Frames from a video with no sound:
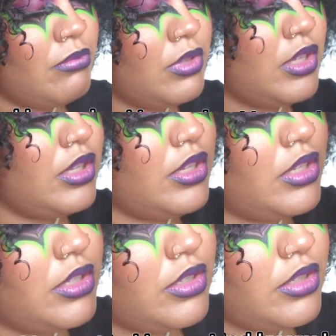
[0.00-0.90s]

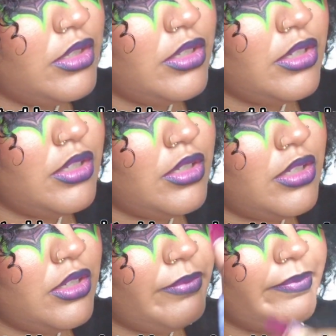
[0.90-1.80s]

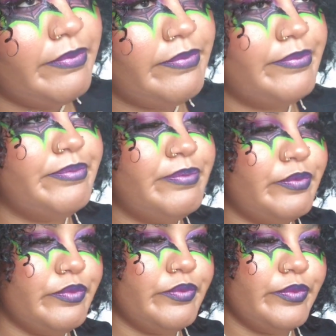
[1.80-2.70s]

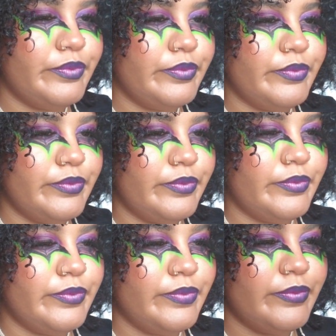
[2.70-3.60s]

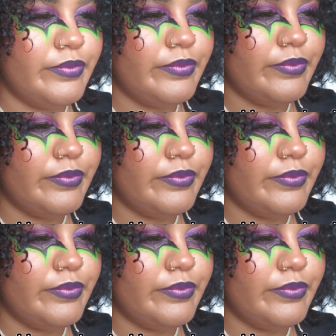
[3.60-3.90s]
Nobody speaks.